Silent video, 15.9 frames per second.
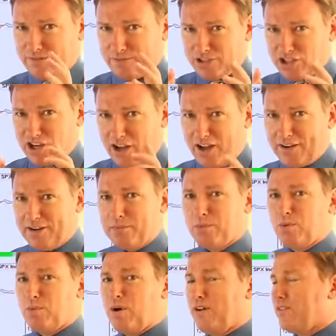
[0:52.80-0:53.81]
chart
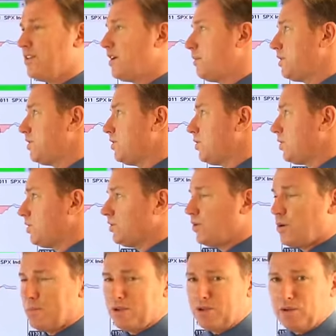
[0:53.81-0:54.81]
number 1 that I would
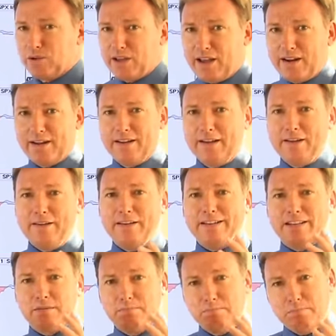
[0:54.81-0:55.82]
normally look at.
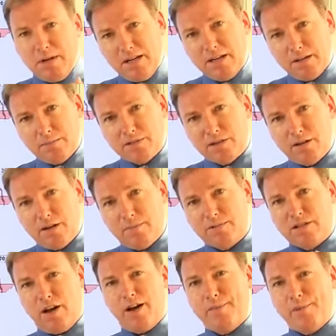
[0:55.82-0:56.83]
It's a medium-term
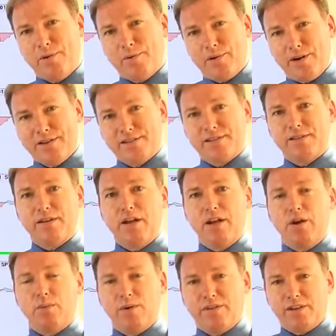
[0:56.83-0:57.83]
time horizon.
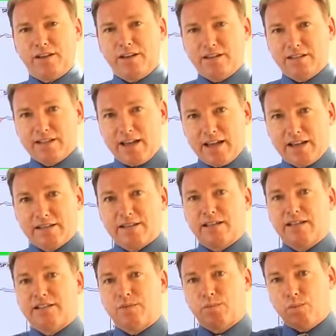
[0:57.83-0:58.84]
We're thinking days,
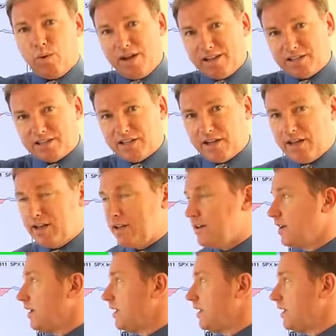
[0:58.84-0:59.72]
it's weeks ahead.